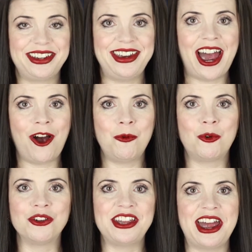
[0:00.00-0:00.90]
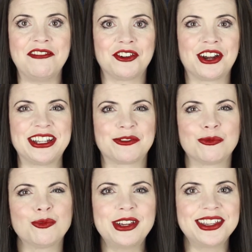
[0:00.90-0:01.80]
Now more than ever, it's
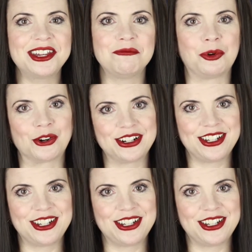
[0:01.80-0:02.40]
really important